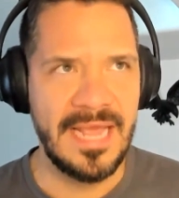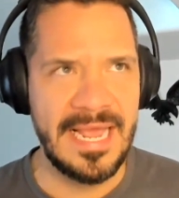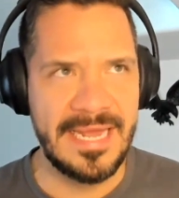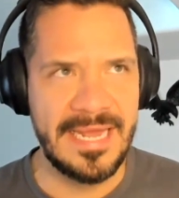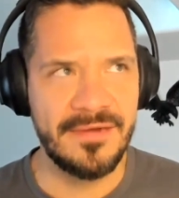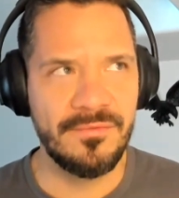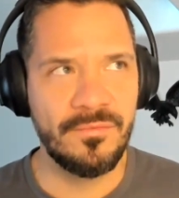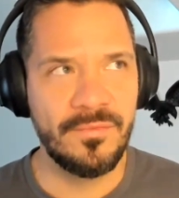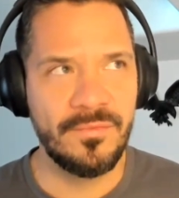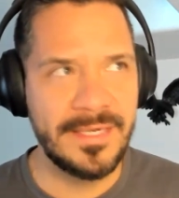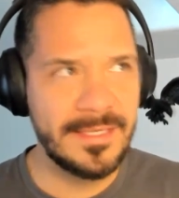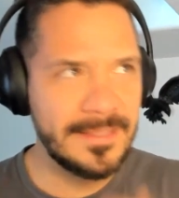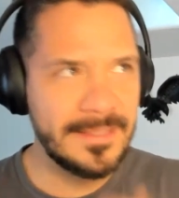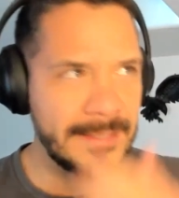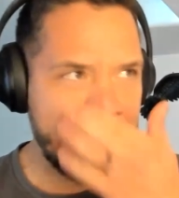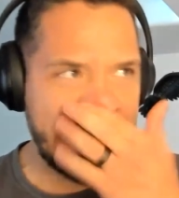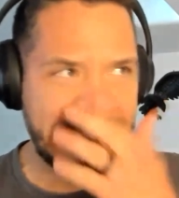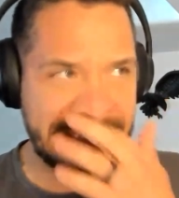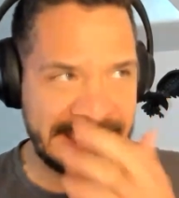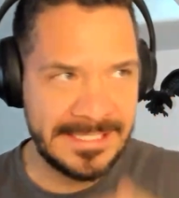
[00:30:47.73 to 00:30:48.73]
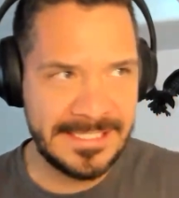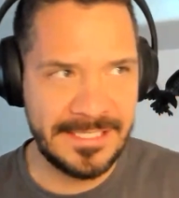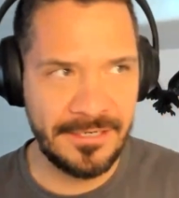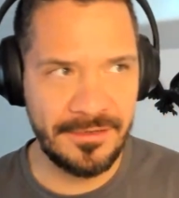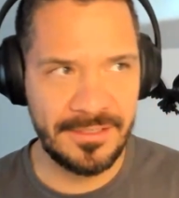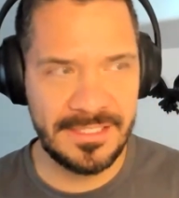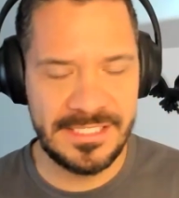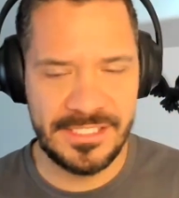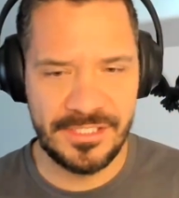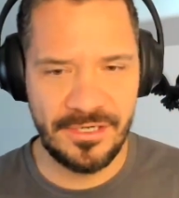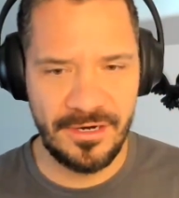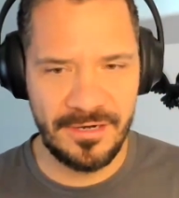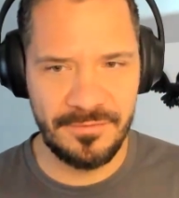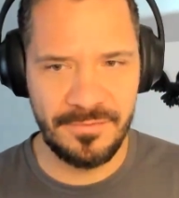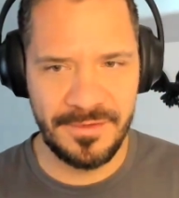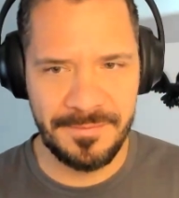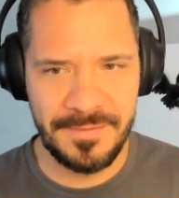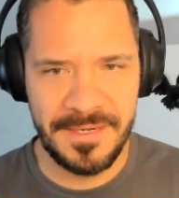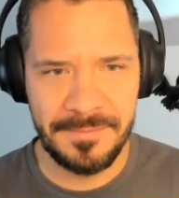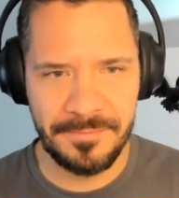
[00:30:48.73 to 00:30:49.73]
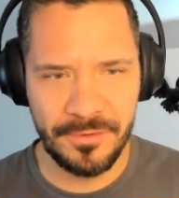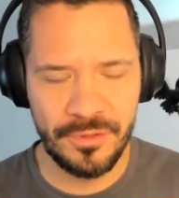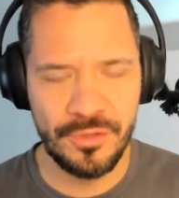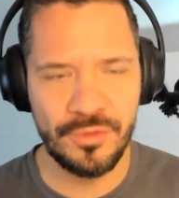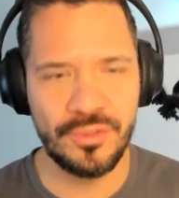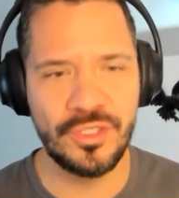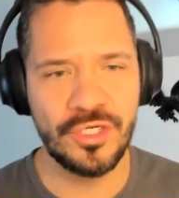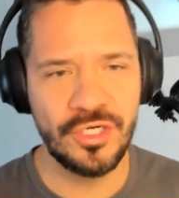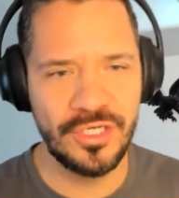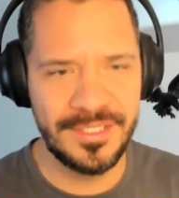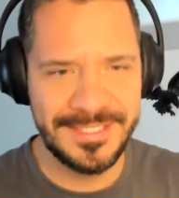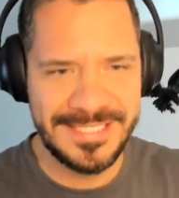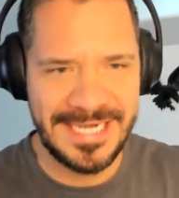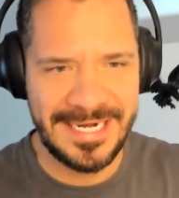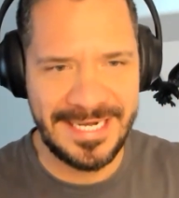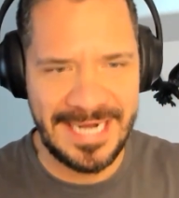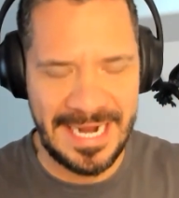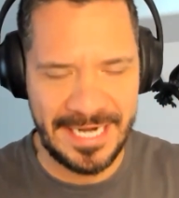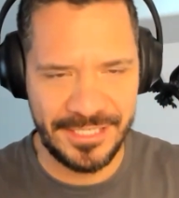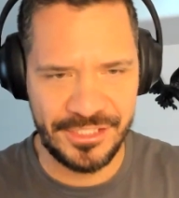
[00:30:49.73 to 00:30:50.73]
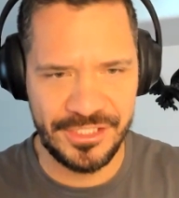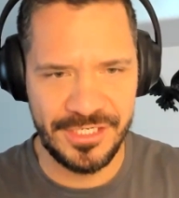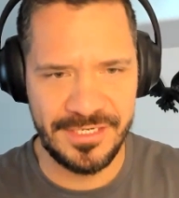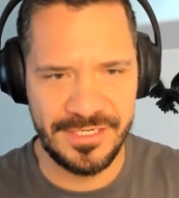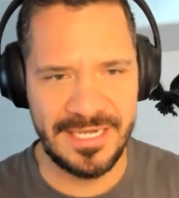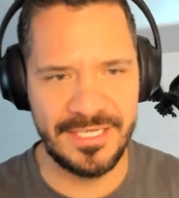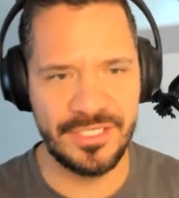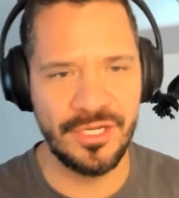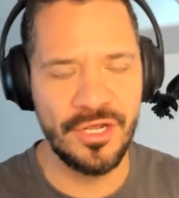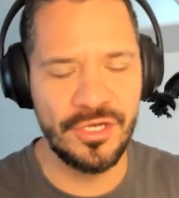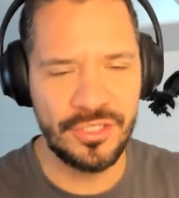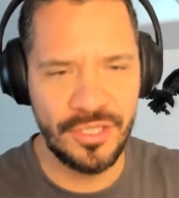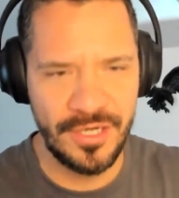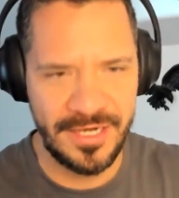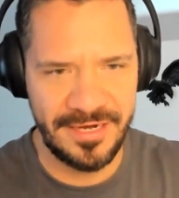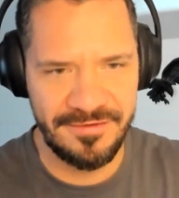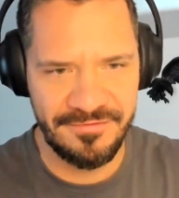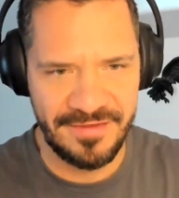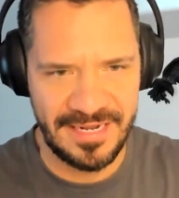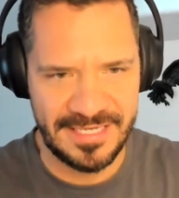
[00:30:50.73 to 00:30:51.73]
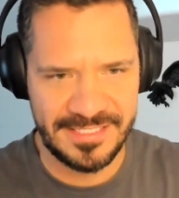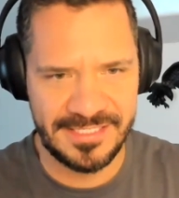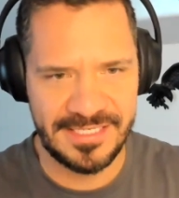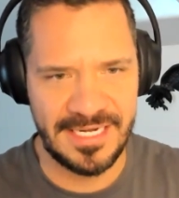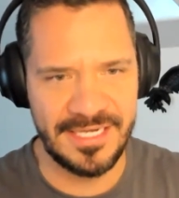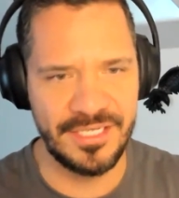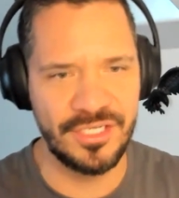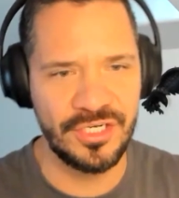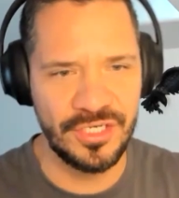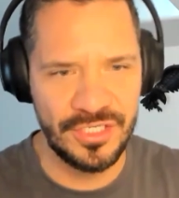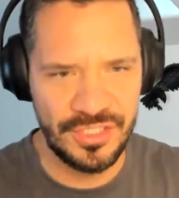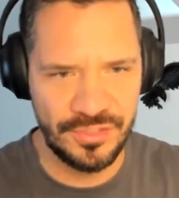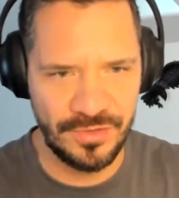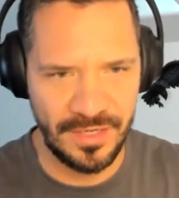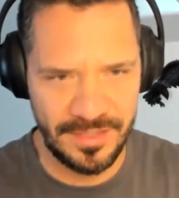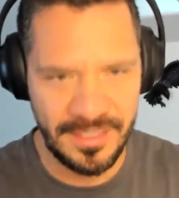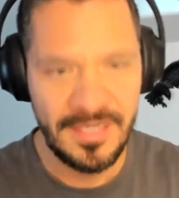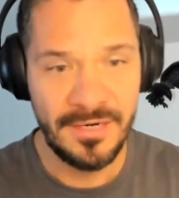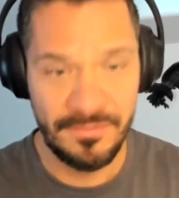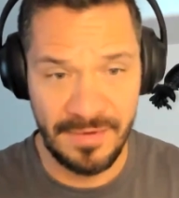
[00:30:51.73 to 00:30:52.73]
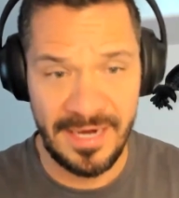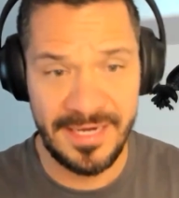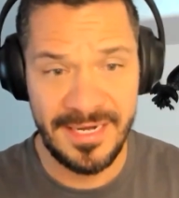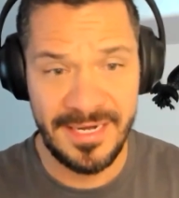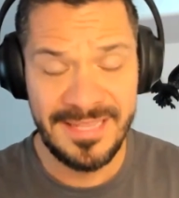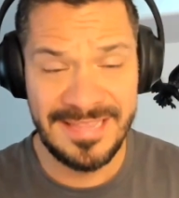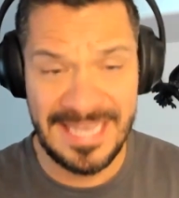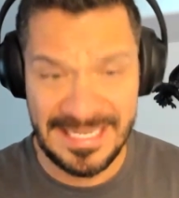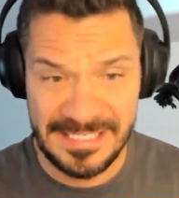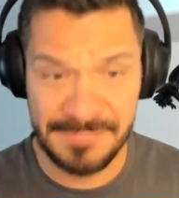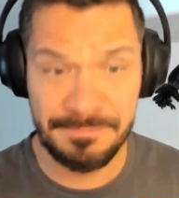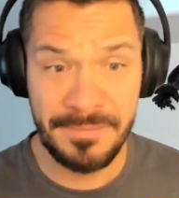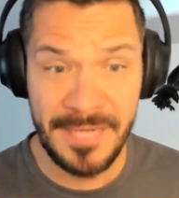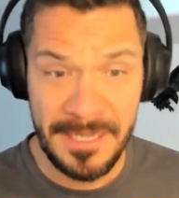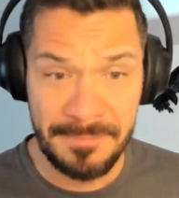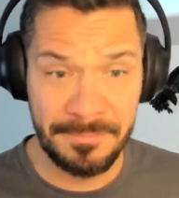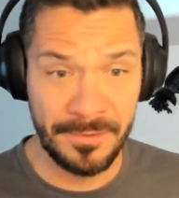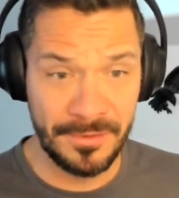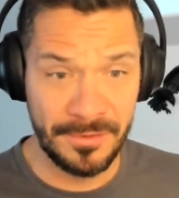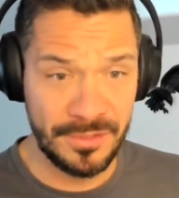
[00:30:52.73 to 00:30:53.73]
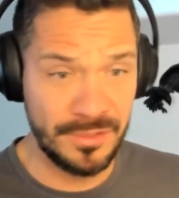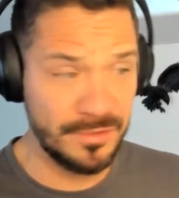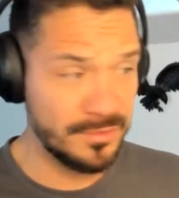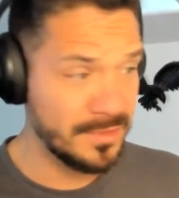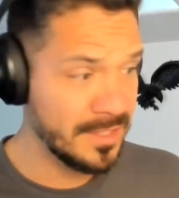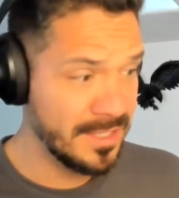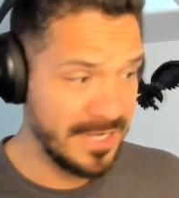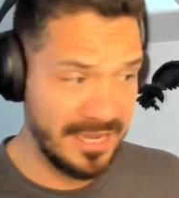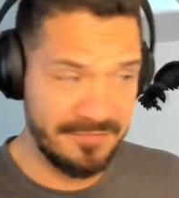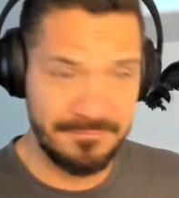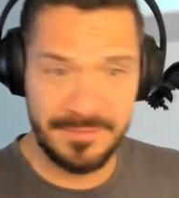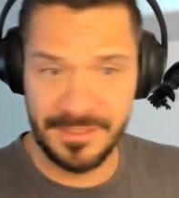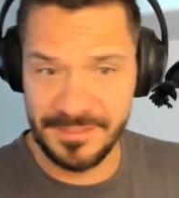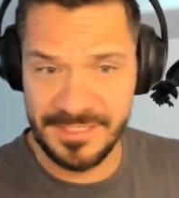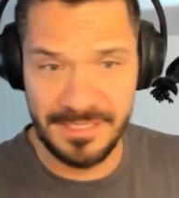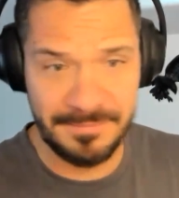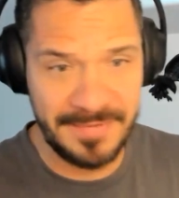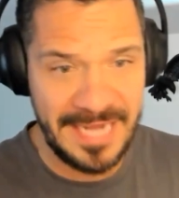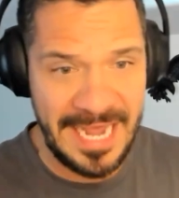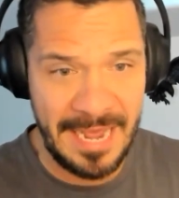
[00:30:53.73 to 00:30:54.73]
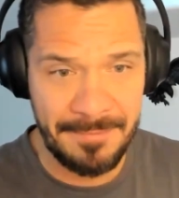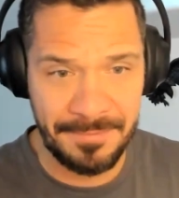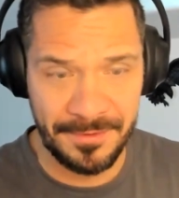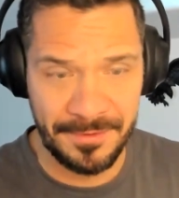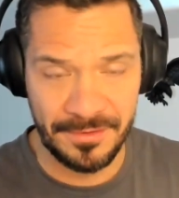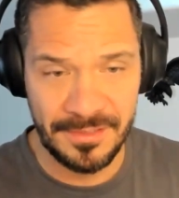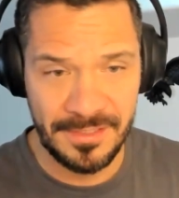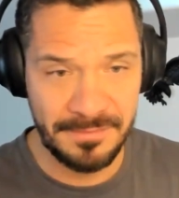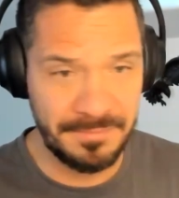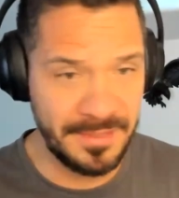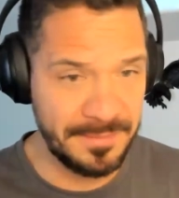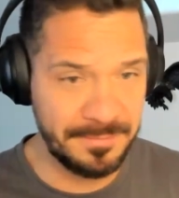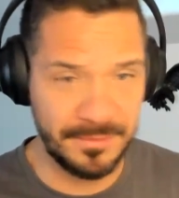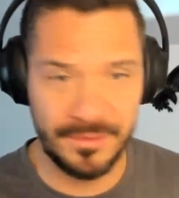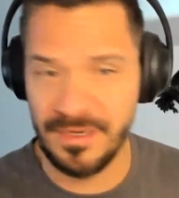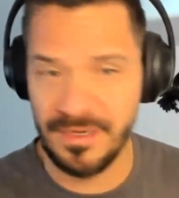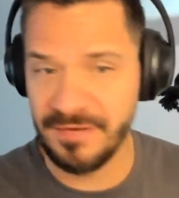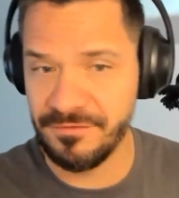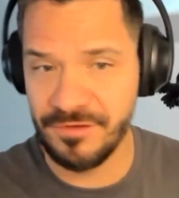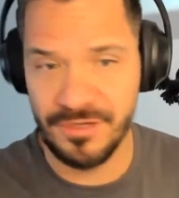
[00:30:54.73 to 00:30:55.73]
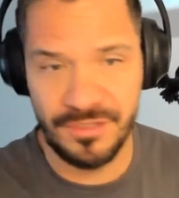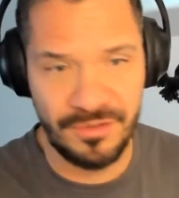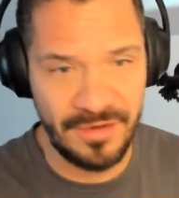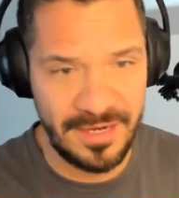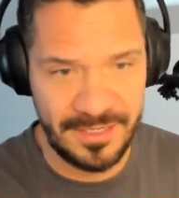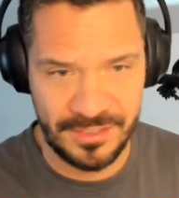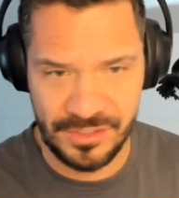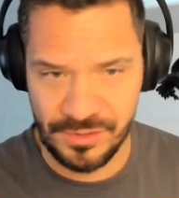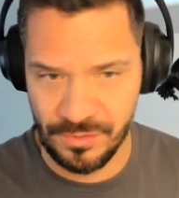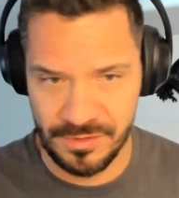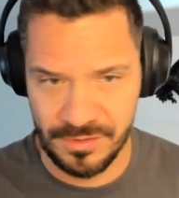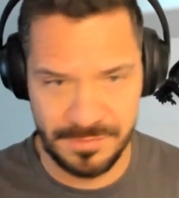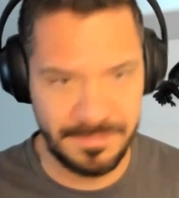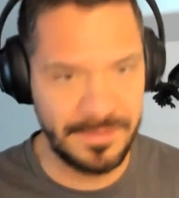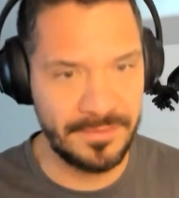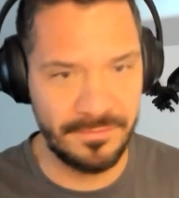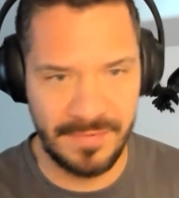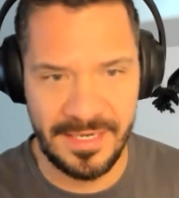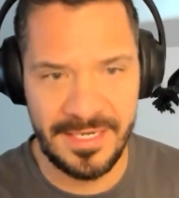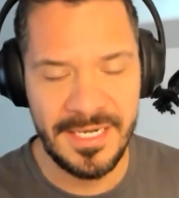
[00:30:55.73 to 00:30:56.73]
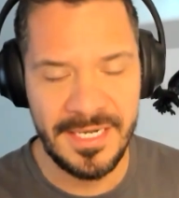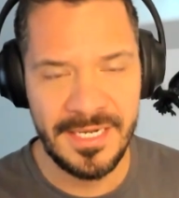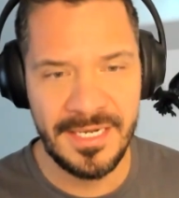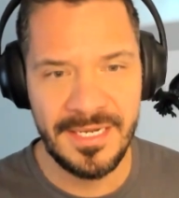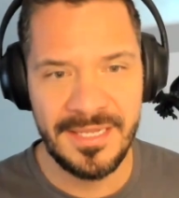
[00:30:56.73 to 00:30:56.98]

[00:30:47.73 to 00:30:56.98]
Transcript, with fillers: and we necessarily started with people who could take action and could invest and could do all, right? That's people who have built up capital, people who have good credit scores, right?